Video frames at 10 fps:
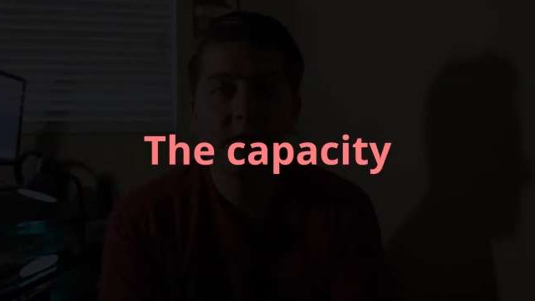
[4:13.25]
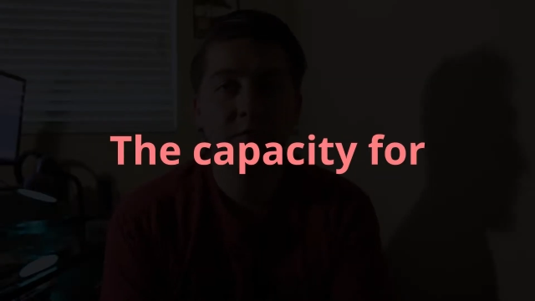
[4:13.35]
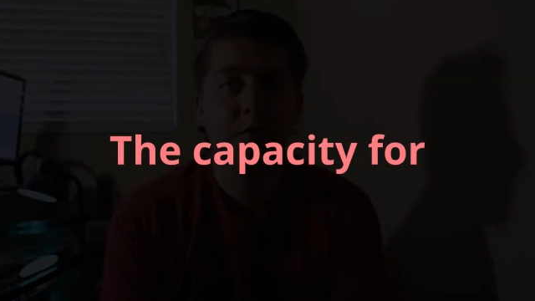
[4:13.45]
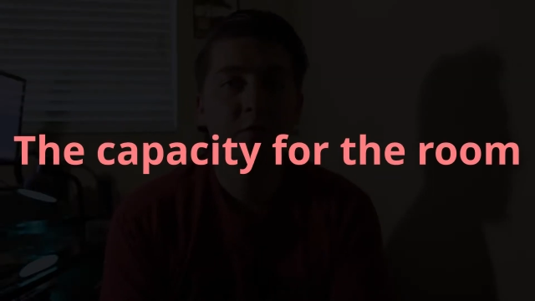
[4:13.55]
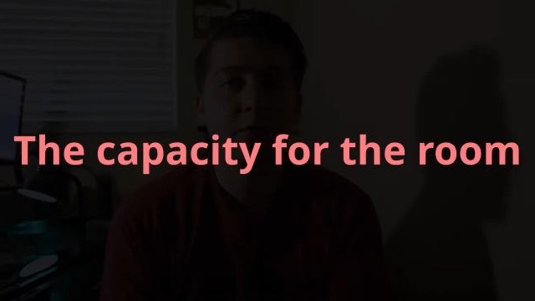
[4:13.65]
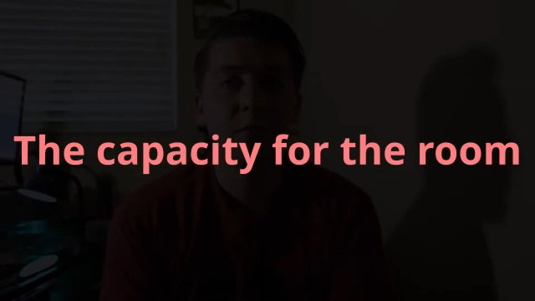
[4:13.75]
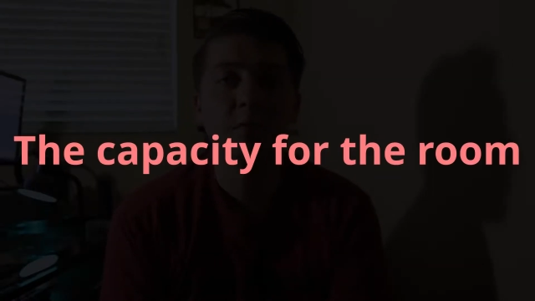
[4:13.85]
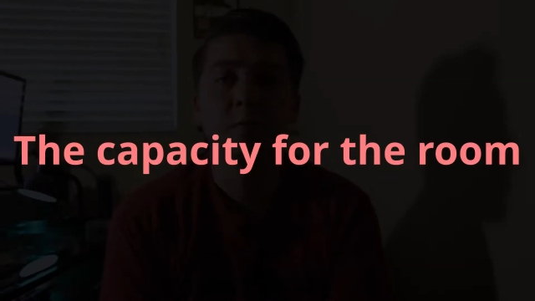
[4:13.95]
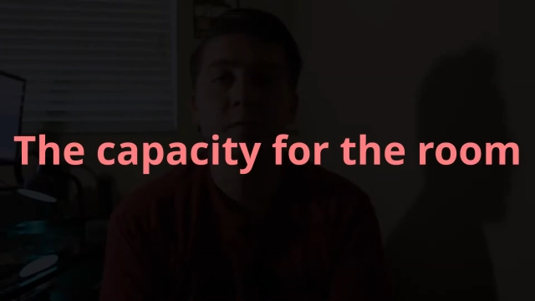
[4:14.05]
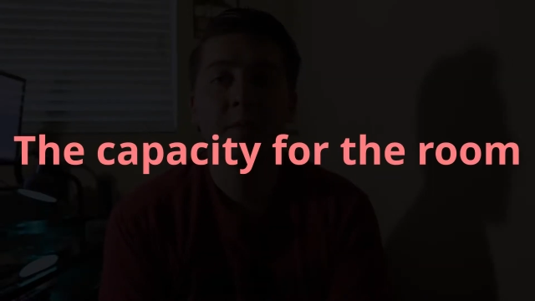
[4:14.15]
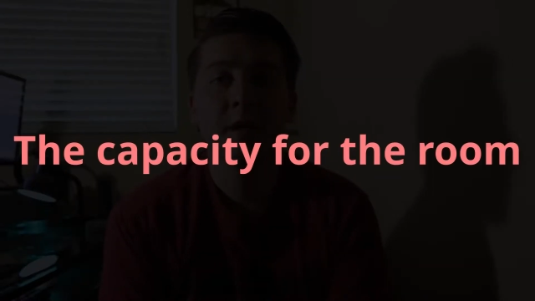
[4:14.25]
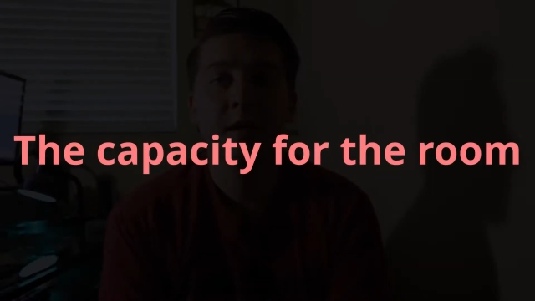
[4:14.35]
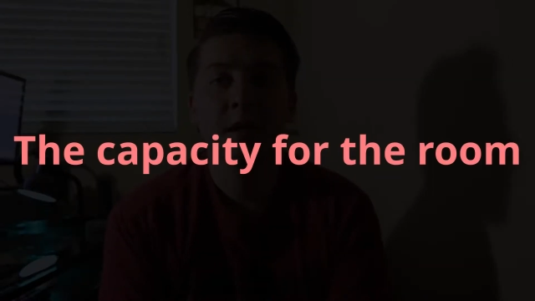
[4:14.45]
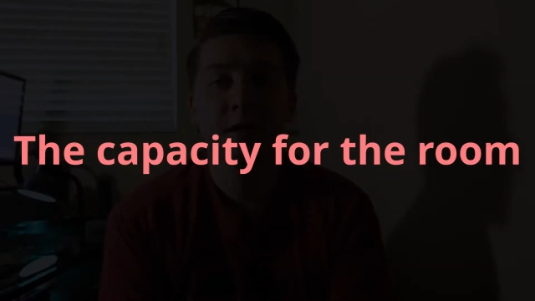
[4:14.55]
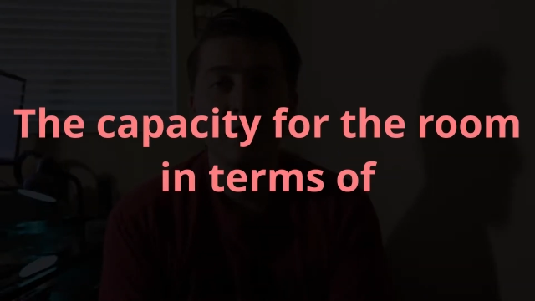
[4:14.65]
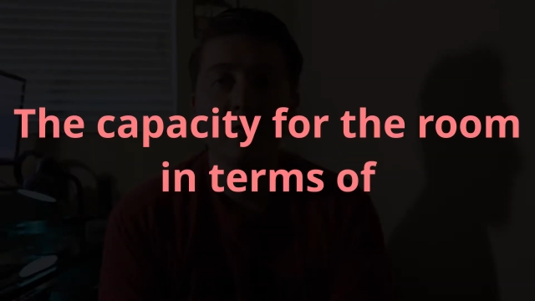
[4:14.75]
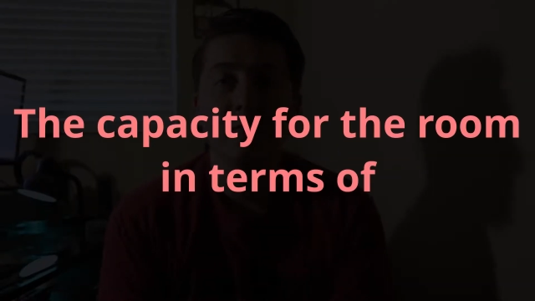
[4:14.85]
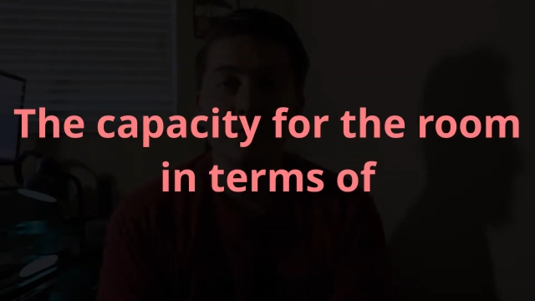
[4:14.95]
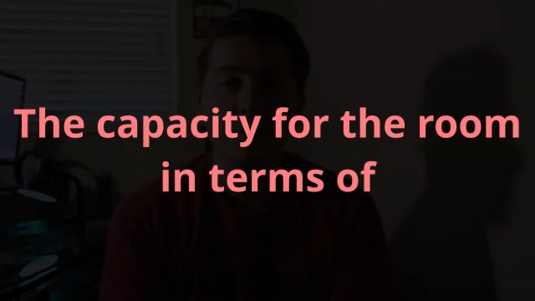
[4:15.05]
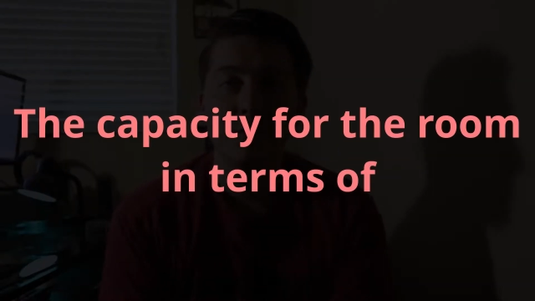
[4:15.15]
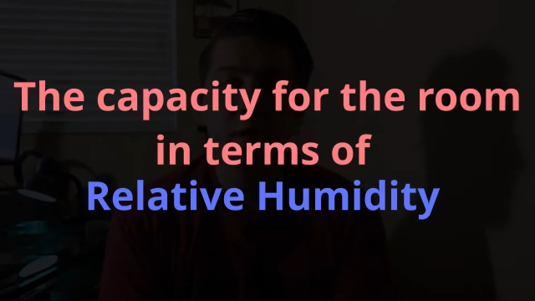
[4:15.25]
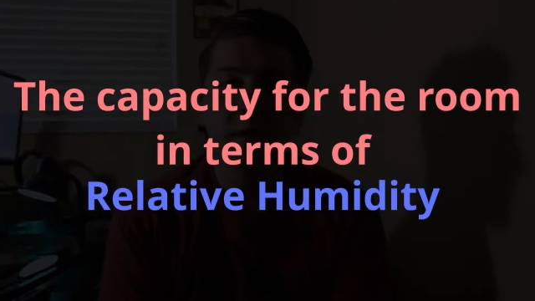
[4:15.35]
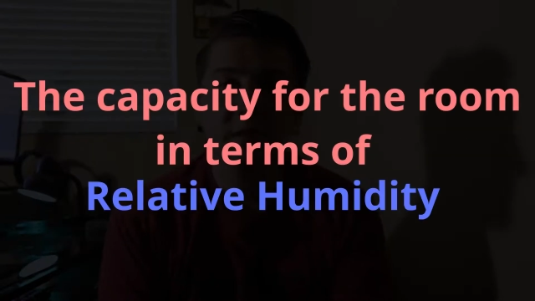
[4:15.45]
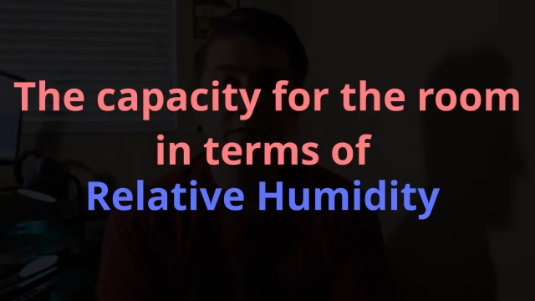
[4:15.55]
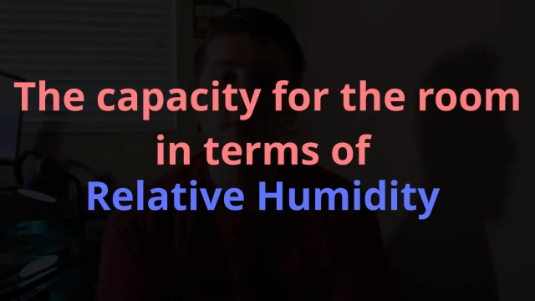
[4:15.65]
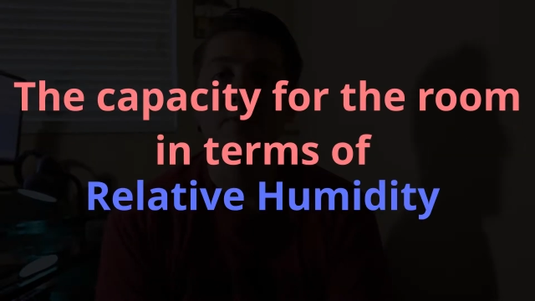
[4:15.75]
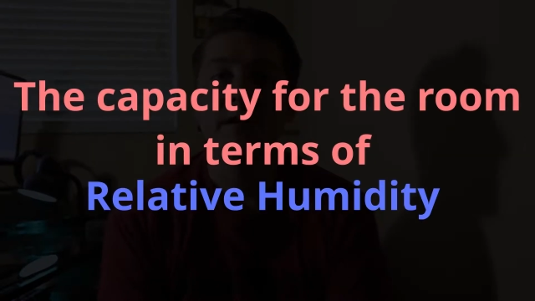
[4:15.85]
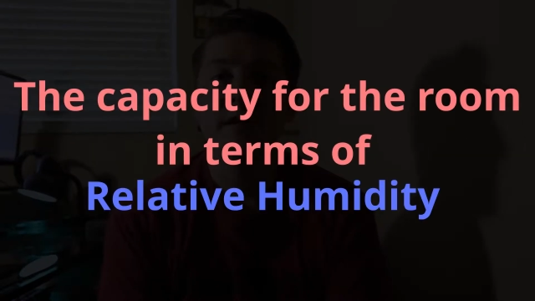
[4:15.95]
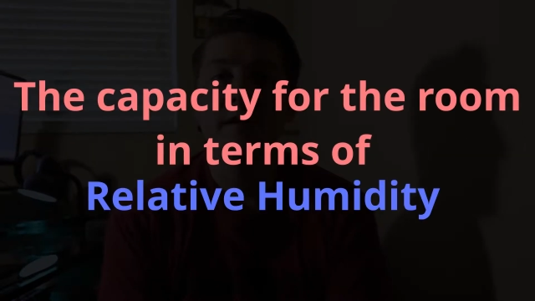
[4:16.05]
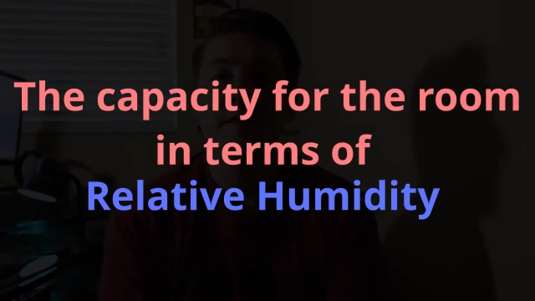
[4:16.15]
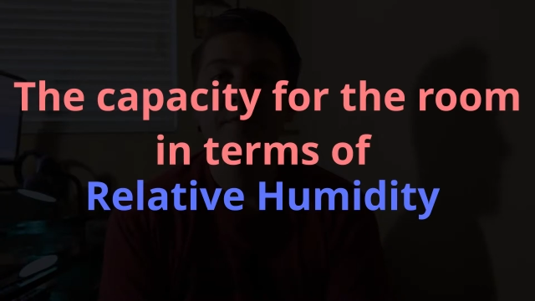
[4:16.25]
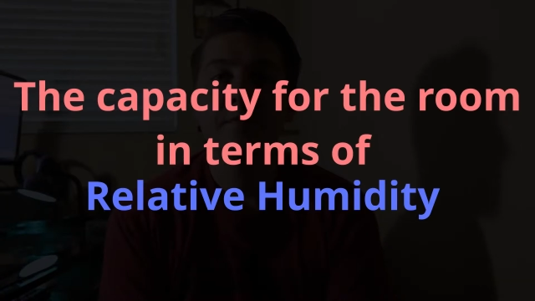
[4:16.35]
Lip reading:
Nobody's mouth can be seen.